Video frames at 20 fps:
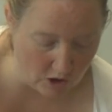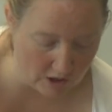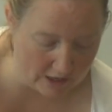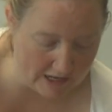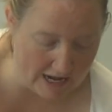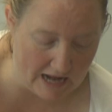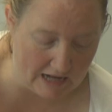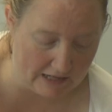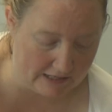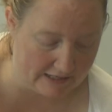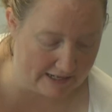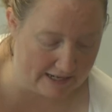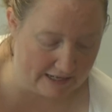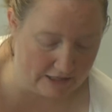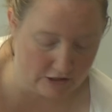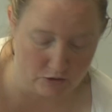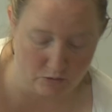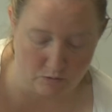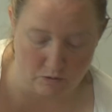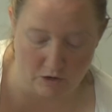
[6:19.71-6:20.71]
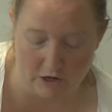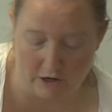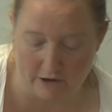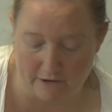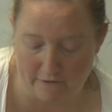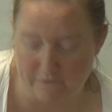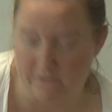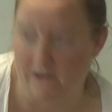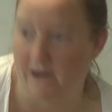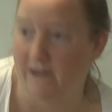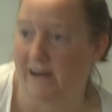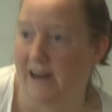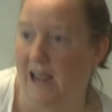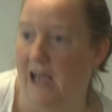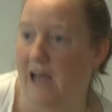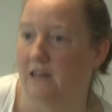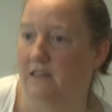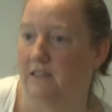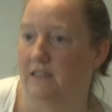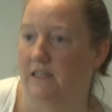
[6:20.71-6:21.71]
All calculator work, very
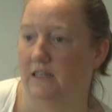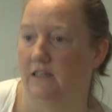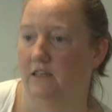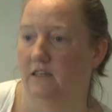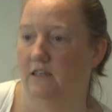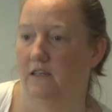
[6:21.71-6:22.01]
handy.